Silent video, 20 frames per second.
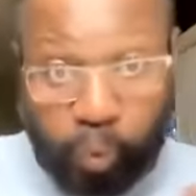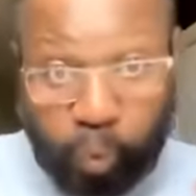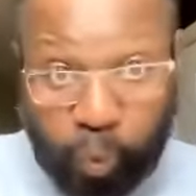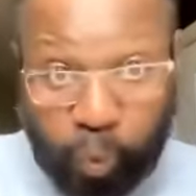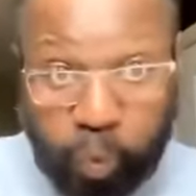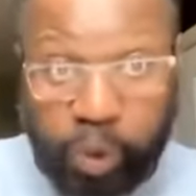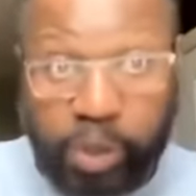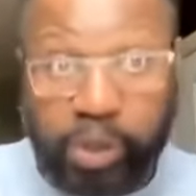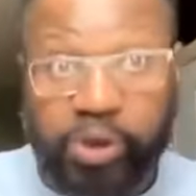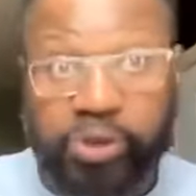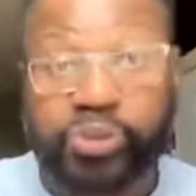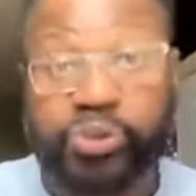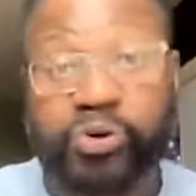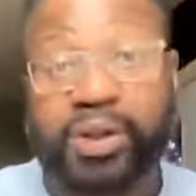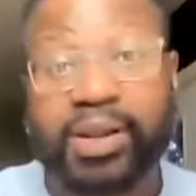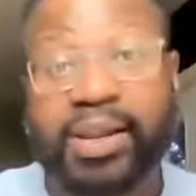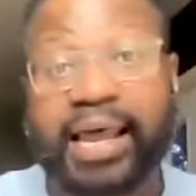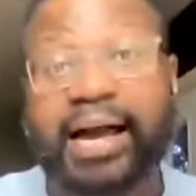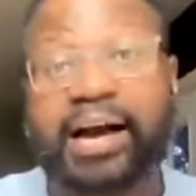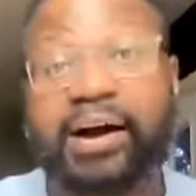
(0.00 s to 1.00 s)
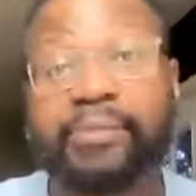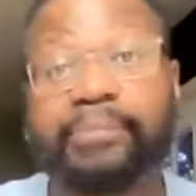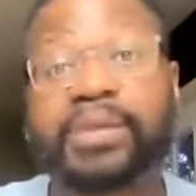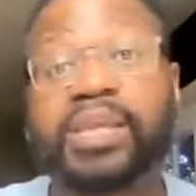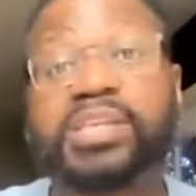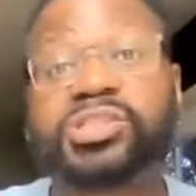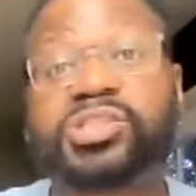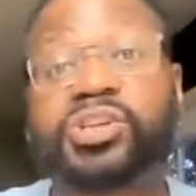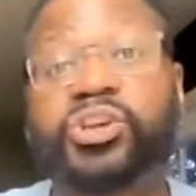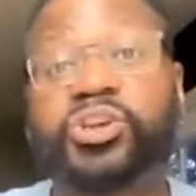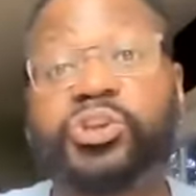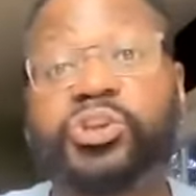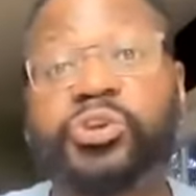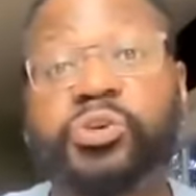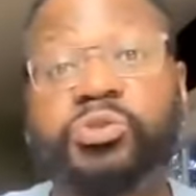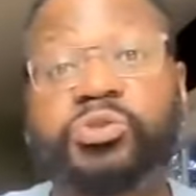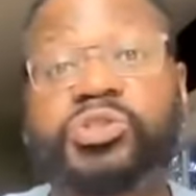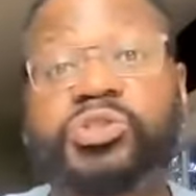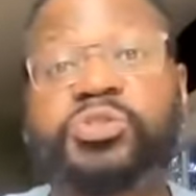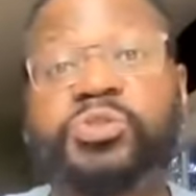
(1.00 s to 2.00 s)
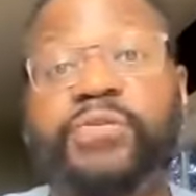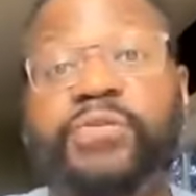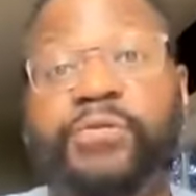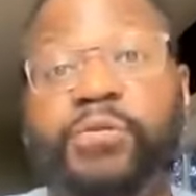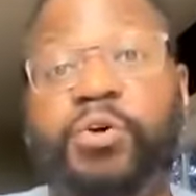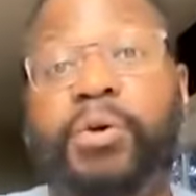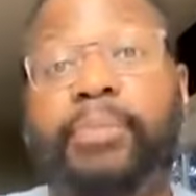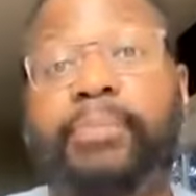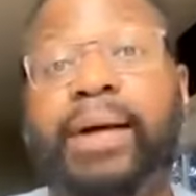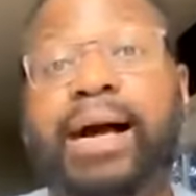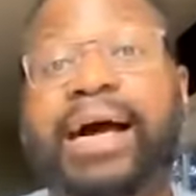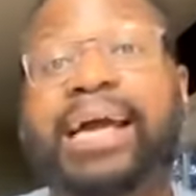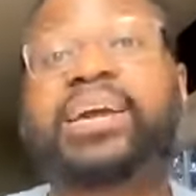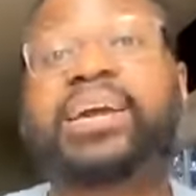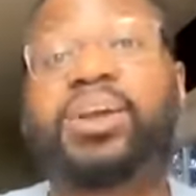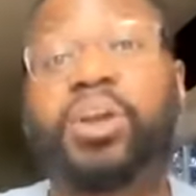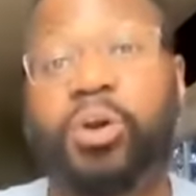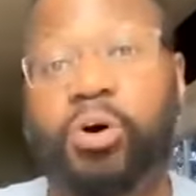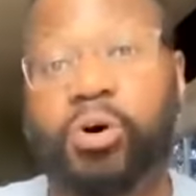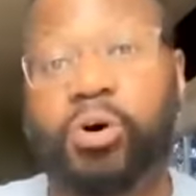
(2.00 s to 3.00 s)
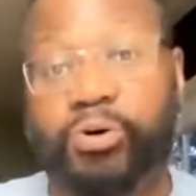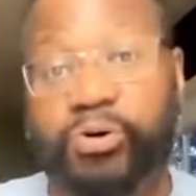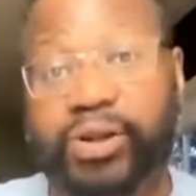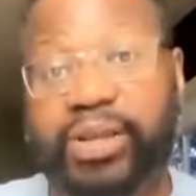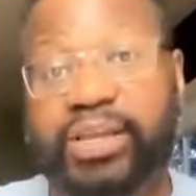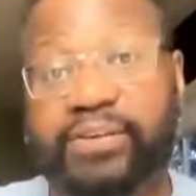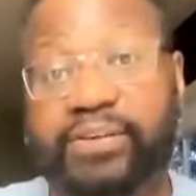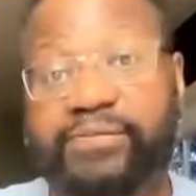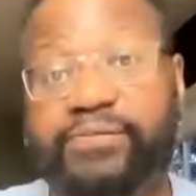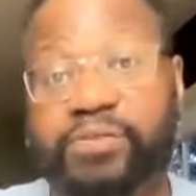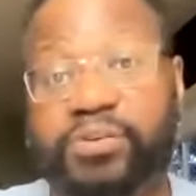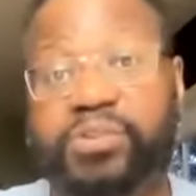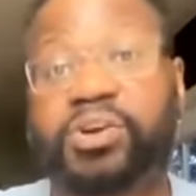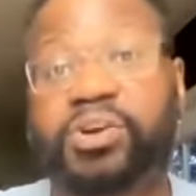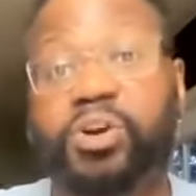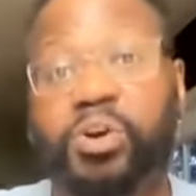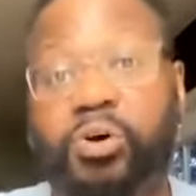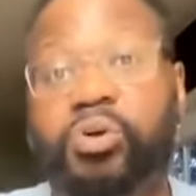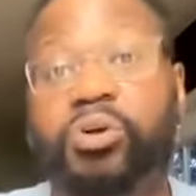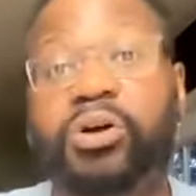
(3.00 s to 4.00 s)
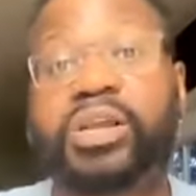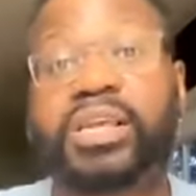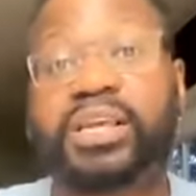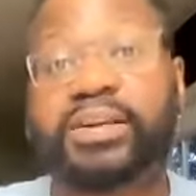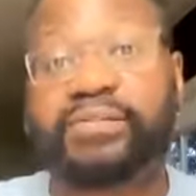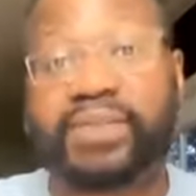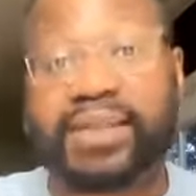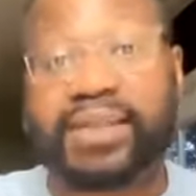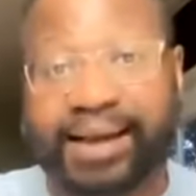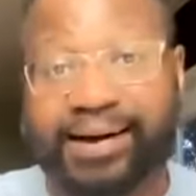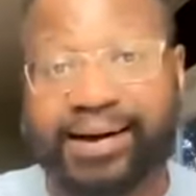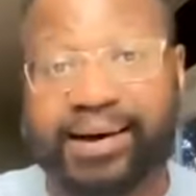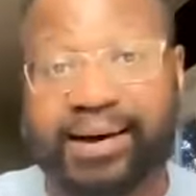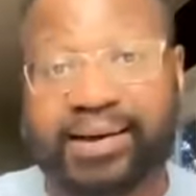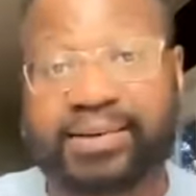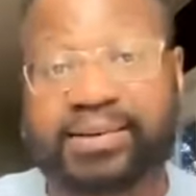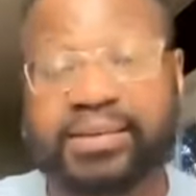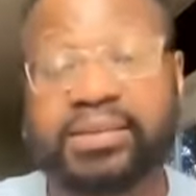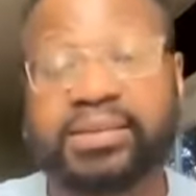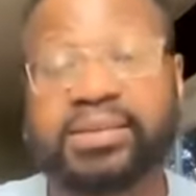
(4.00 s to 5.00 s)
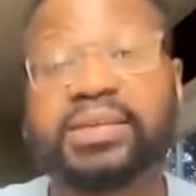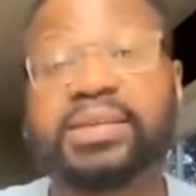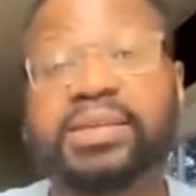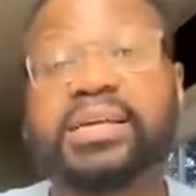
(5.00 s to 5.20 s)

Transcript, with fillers: Will you allow me to use you for my glory, for the glory of God,